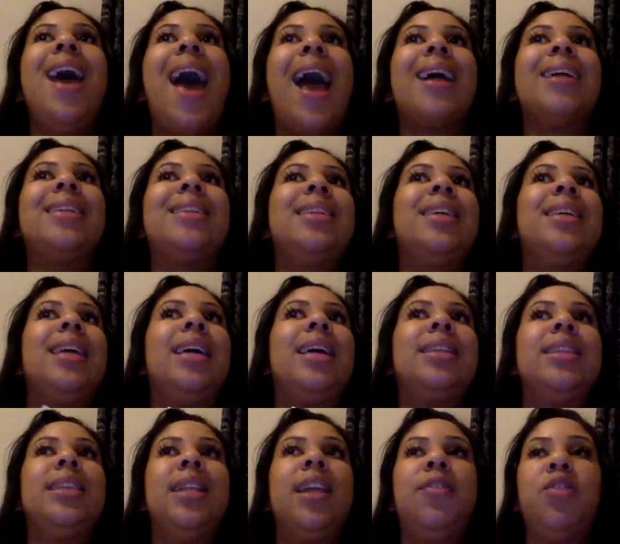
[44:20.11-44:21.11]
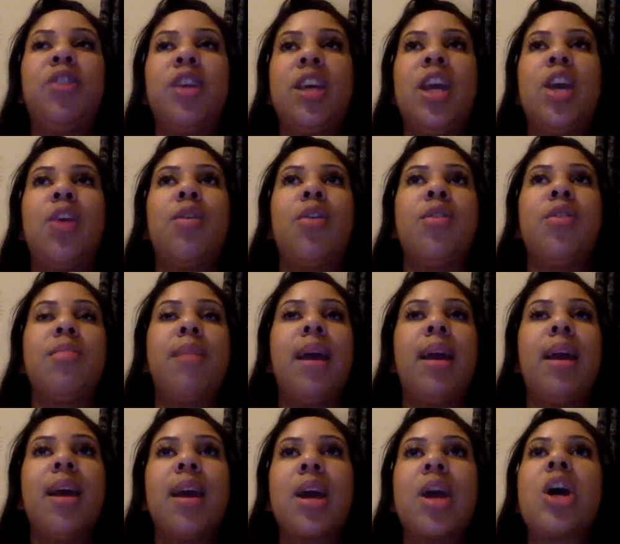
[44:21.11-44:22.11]
i could see a significant growth in my
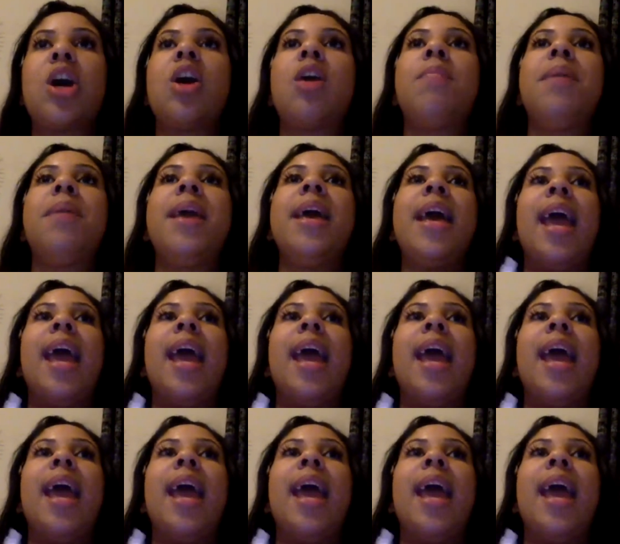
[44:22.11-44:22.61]
income